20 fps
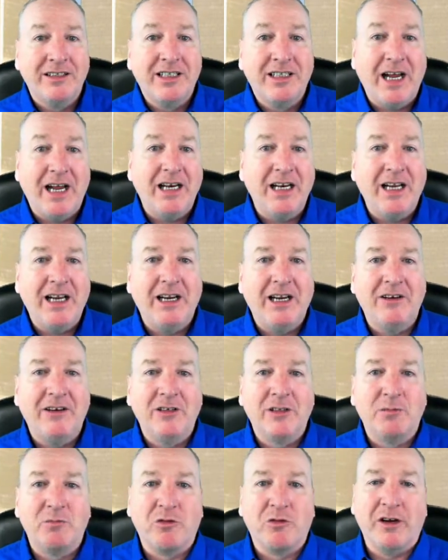Daily
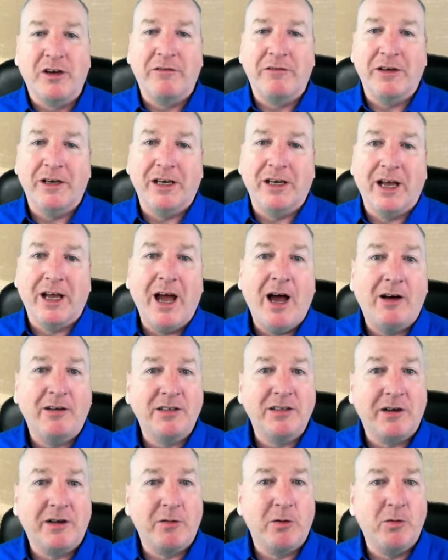News Briefing.
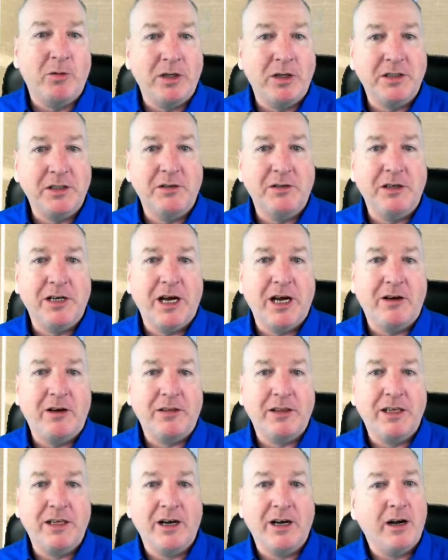How's everyone doing
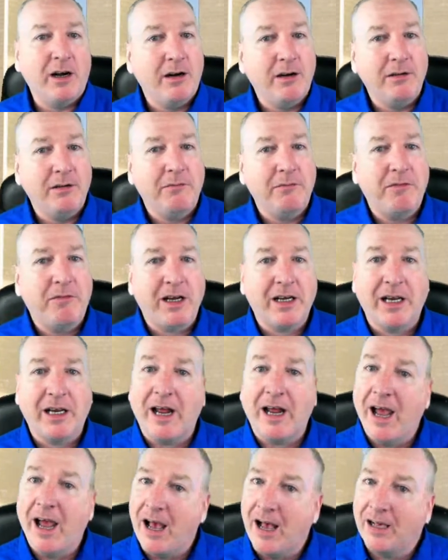out there? If I can
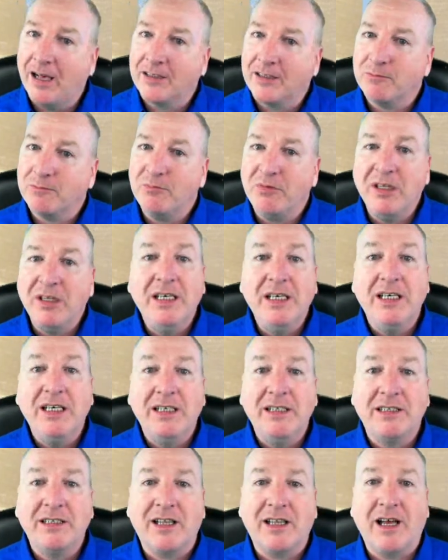ask,
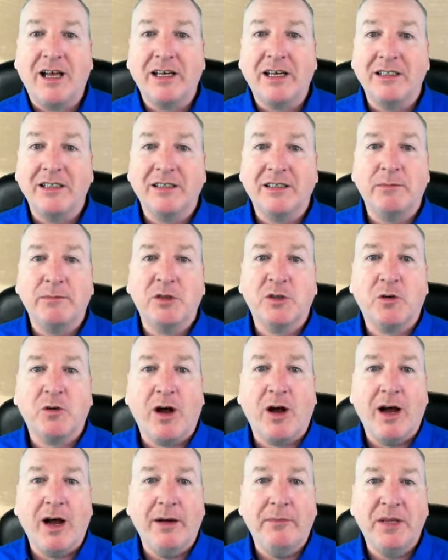please like and
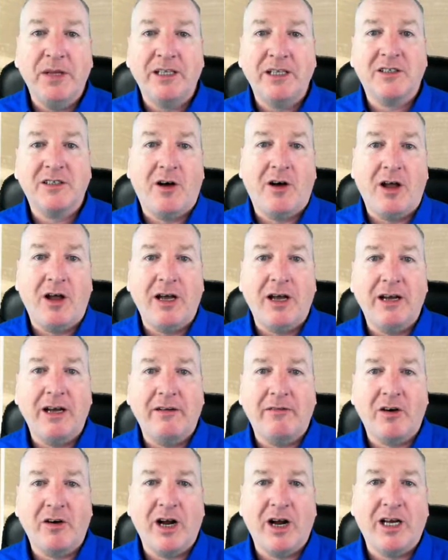subscribe. That's all I
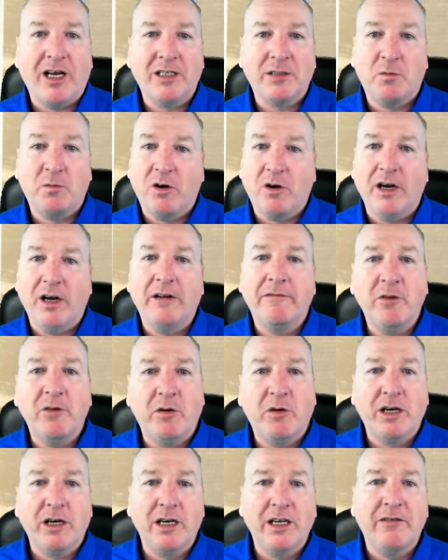ever ask for. And if you
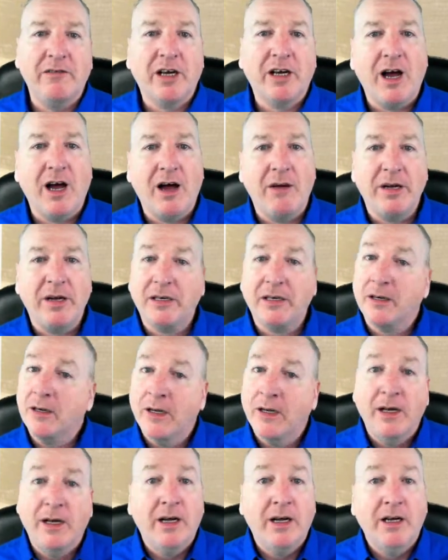want to leave a comment,
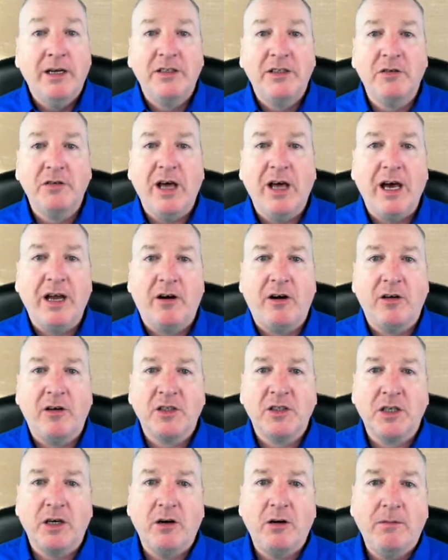do that
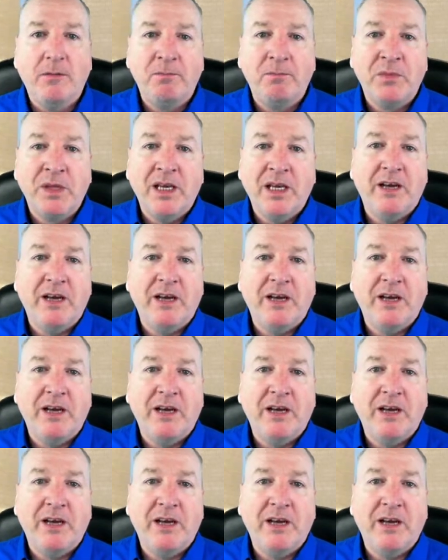also.